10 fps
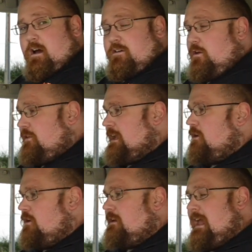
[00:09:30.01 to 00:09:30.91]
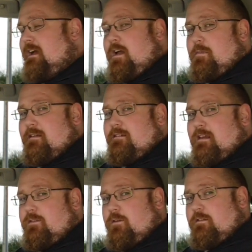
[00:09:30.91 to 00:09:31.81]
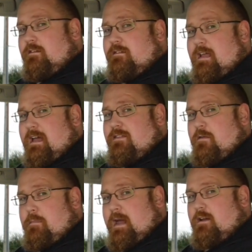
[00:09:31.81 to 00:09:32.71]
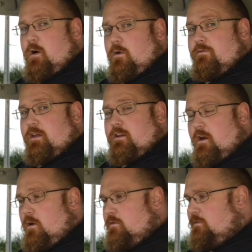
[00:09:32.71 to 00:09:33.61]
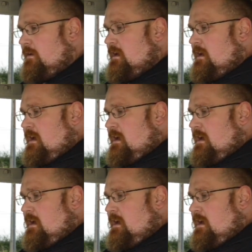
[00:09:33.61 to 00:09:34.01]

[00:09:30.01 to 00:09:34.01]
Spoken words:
I do think you could get a couple of 6-footers sat in the back of the Golf.